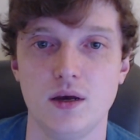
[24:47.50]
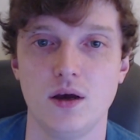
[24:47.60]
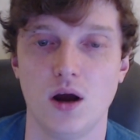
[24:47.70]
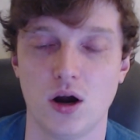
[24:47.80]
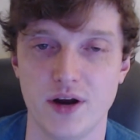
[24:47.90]

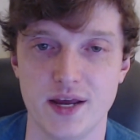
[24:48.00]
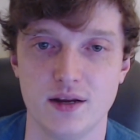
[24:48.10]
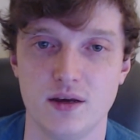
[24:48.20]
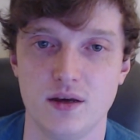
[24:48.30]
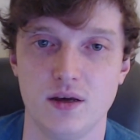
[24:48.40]
All right,
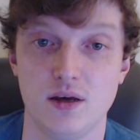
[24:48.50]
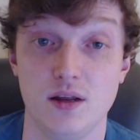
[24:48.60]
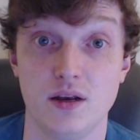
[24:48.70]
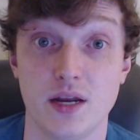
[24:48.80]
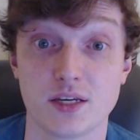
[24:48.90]

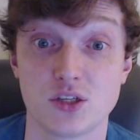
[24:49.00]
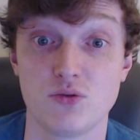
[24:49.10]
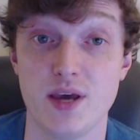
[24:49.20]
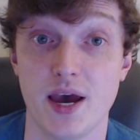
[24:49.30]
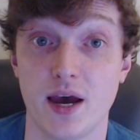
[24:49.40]
next
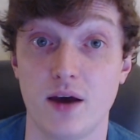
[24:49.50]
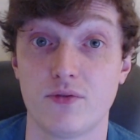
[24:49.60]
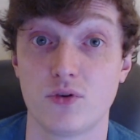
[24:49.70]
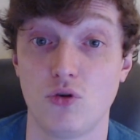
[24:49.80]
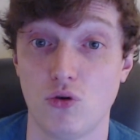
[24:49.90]
we
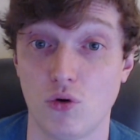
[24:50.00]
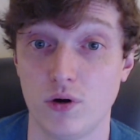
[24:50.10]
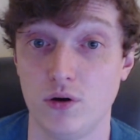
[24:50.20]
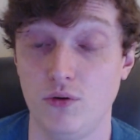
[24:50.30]
have Koro,